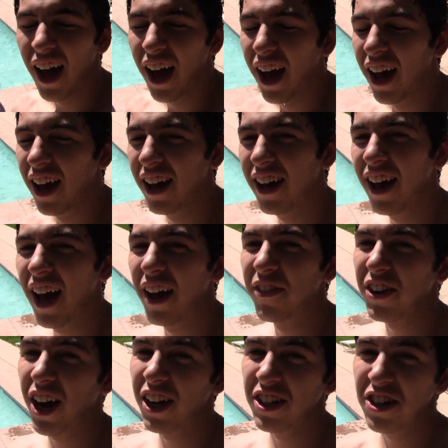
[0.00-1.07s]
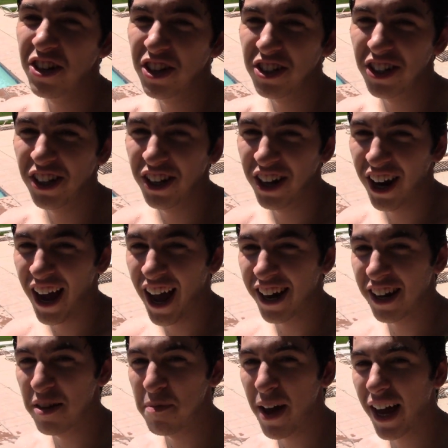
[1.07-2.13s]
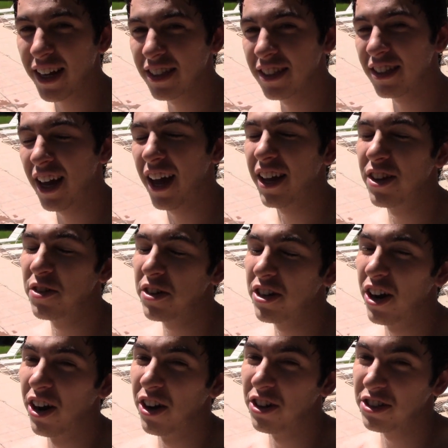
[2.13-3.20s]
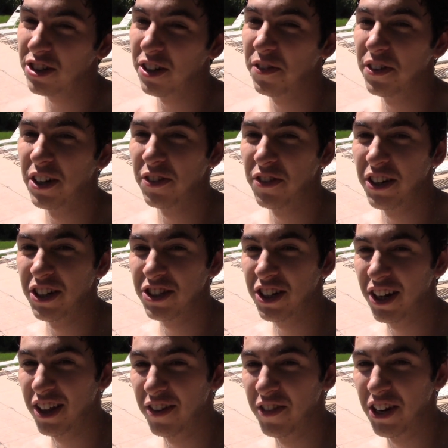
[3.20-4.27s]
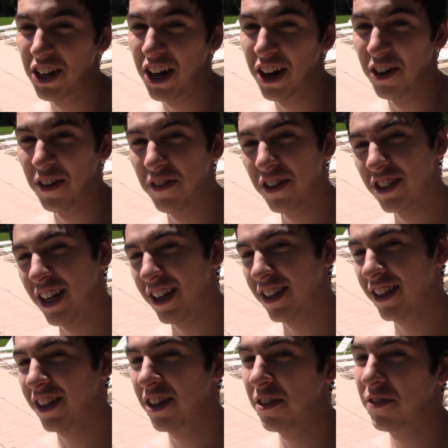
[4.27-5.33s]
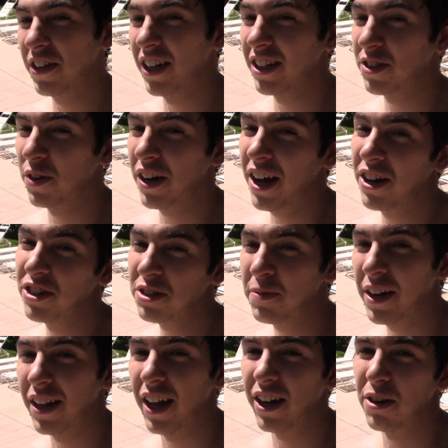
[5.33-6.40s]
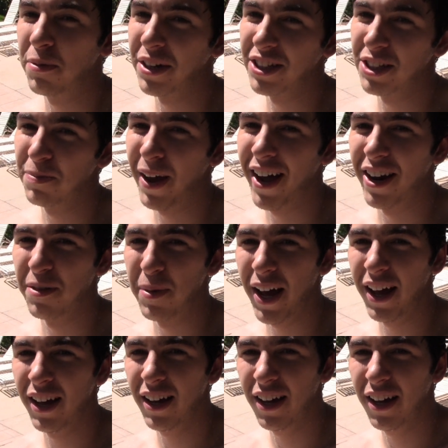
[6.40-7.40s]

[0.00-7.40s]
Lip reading: I forgot to do this earlier. I had to come back and say you can also feel free to share the video if there's anything that you feel like someone else might like or be inspired by.